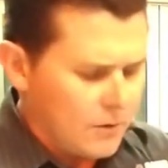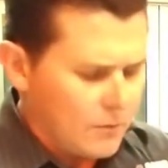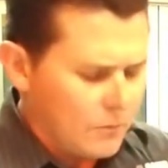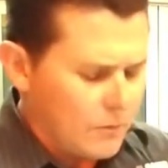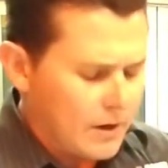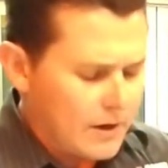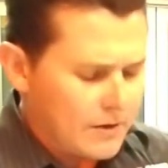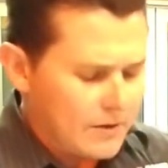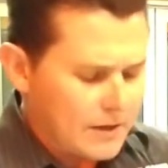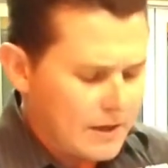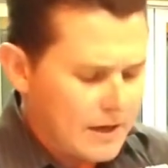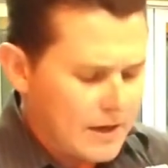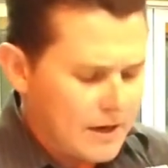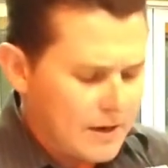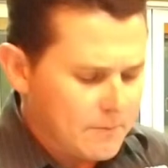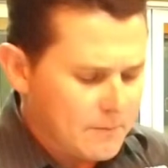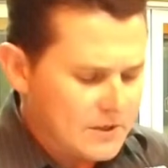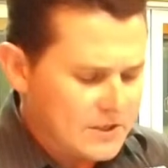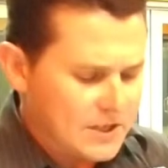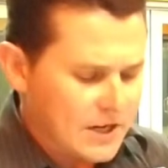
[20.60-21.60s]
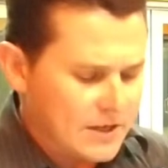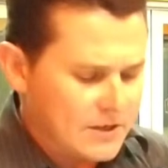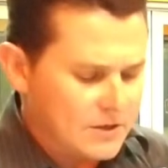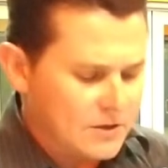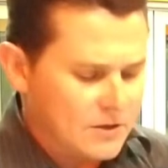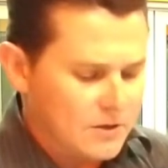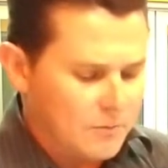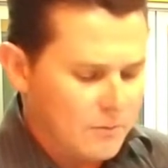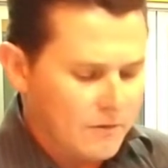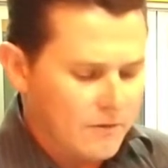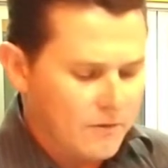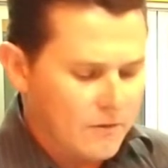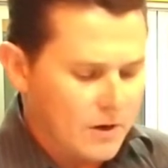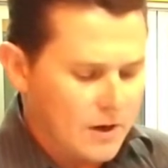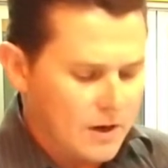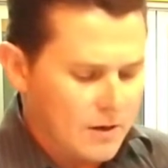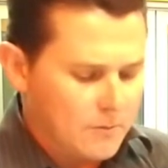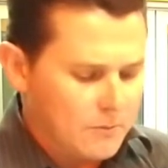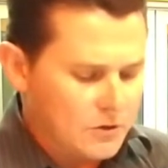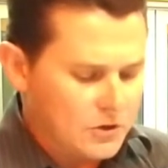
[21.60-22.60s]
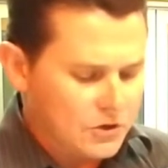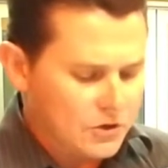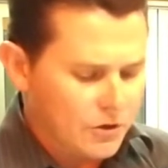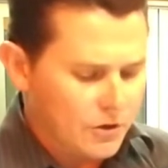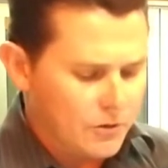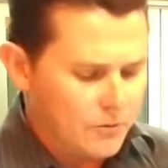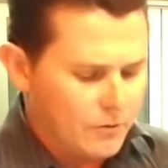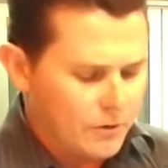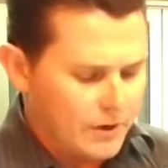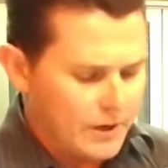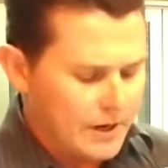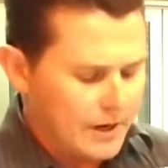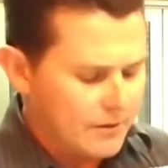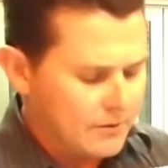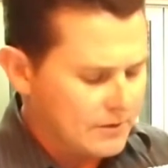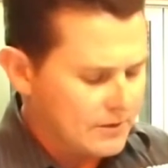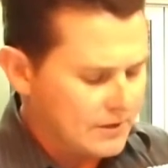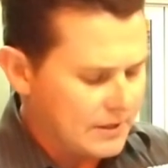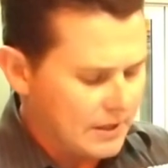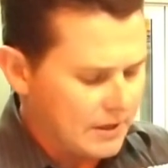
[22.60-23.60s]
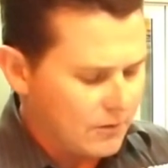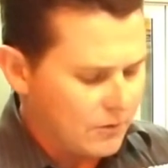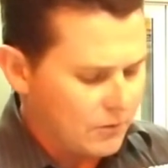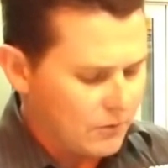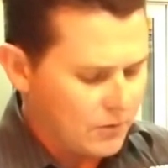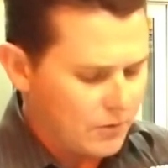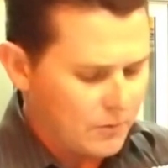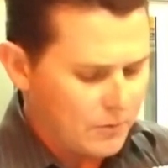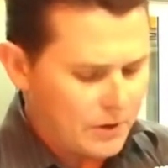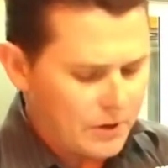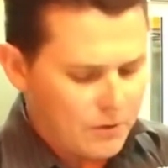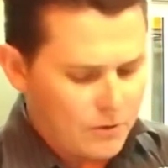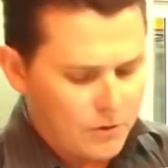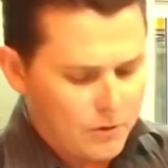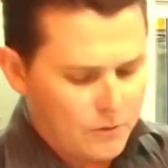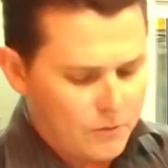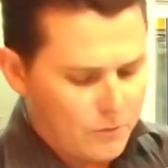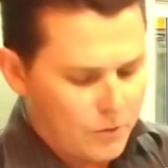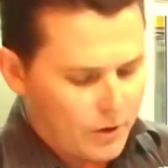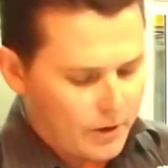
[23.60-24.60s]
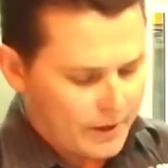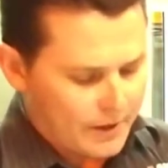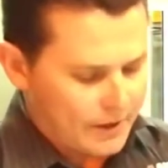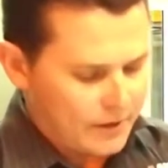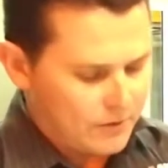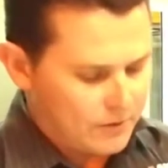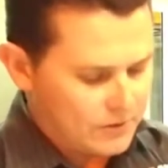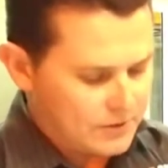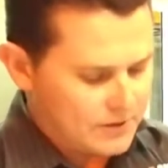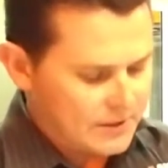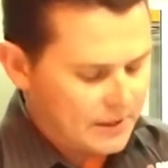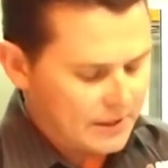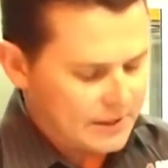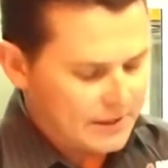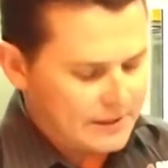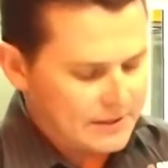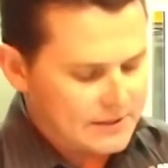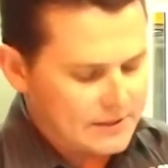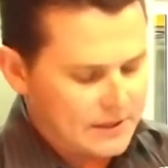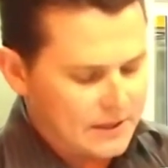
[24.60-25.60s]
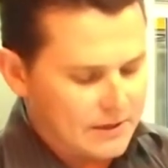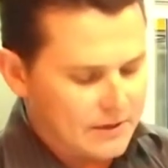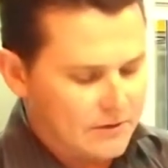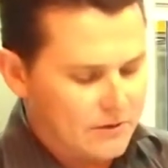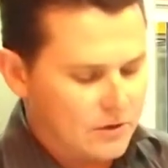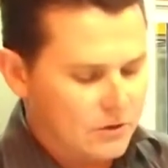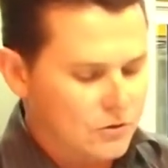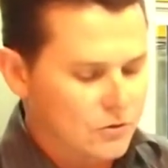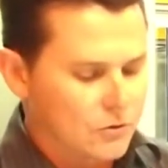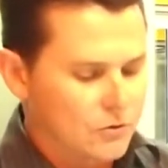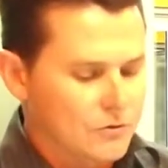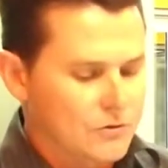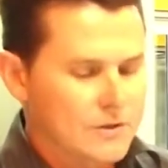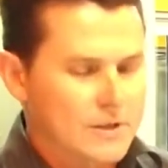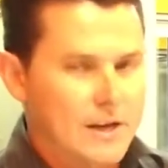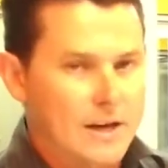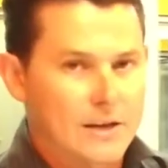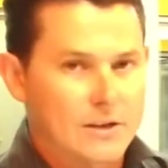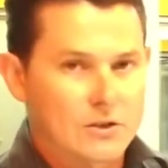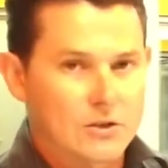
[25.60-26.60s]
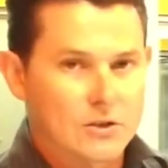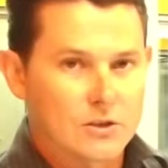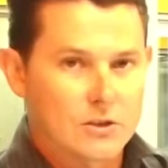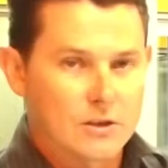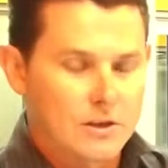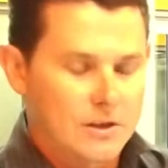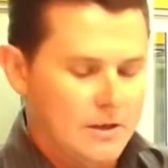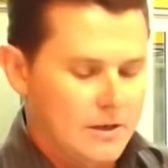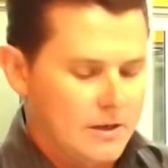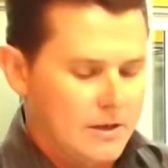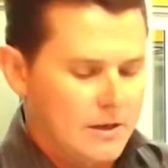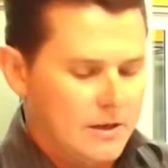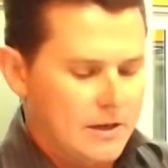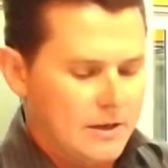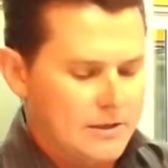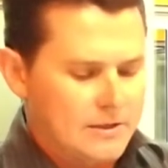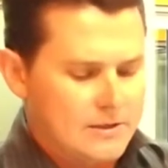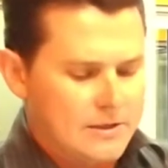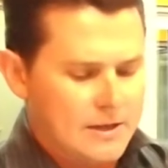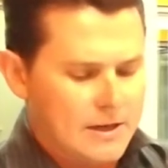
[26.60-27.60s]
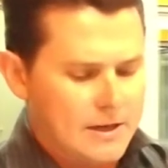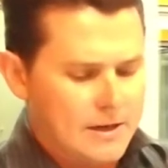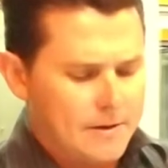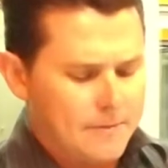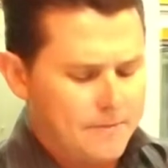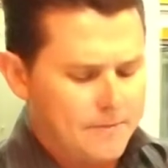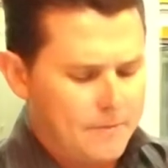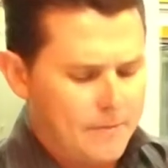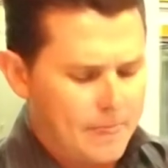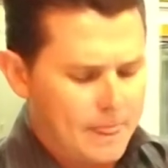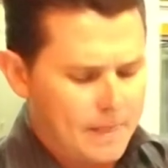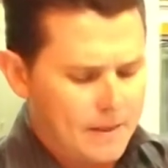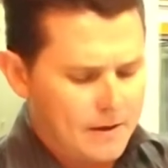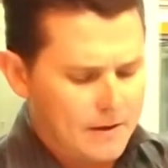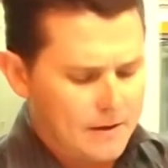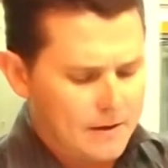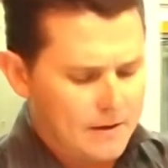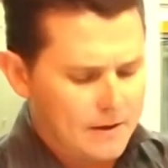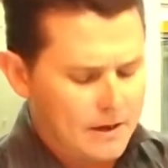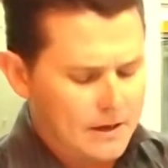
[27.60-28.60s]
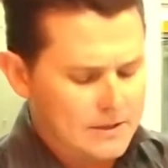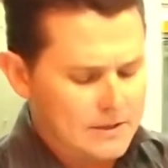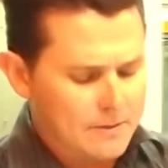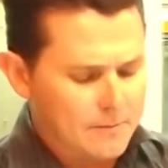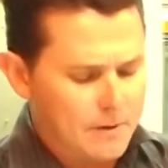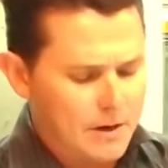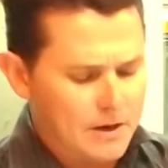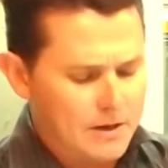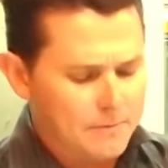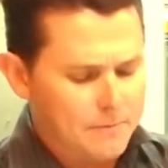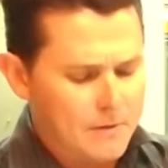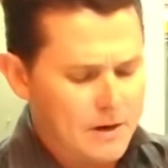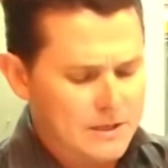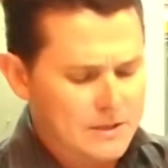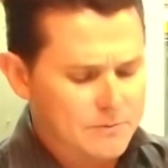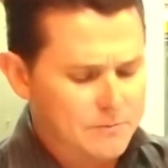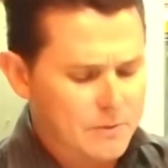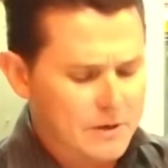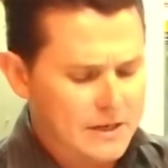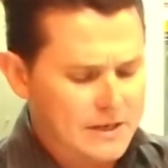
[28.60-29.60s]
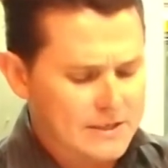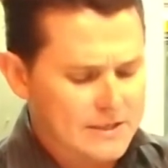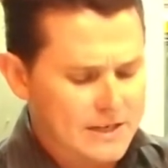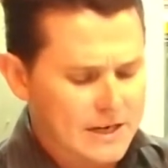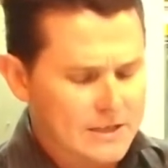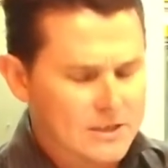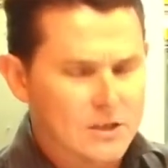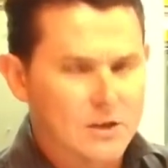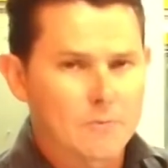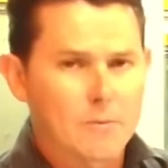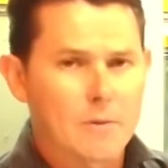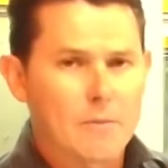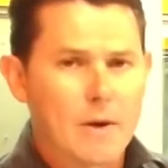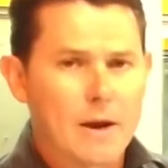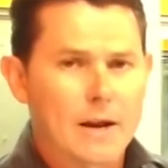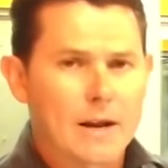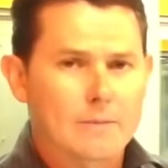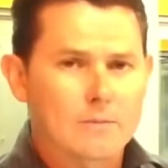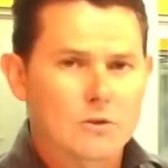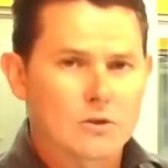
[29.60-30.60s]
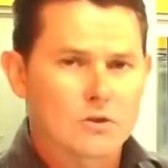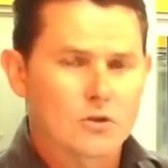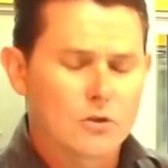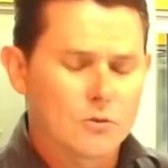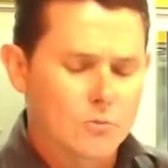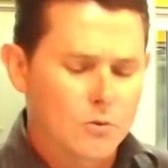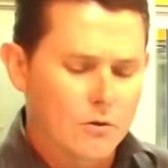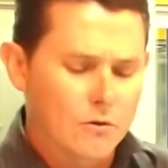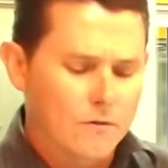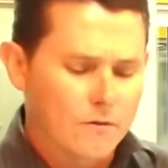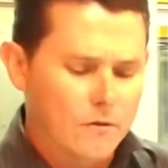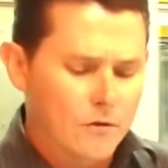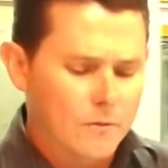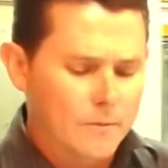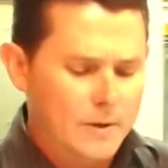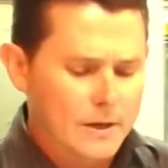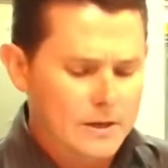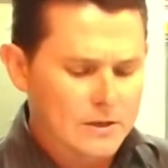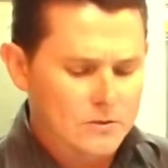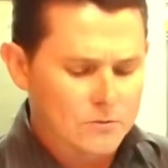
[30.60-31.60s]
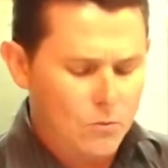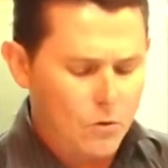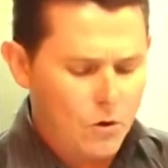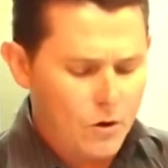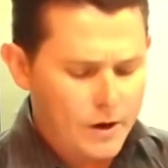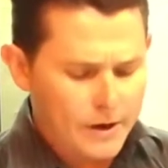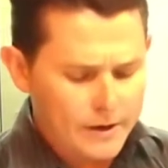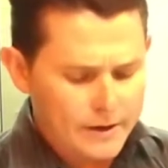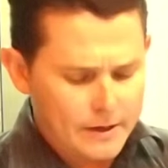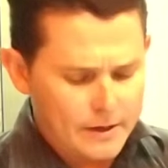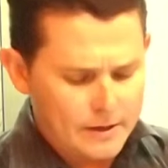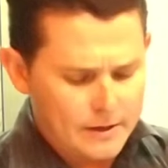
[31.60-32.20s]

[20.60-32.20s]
One of the um, the sashes that we've um, we're showing right now is the uh, that we're quite keen on selling is the the Truth sash. It's uh, it's a, a much bigger sash. It can be made up to 2.4 metres wide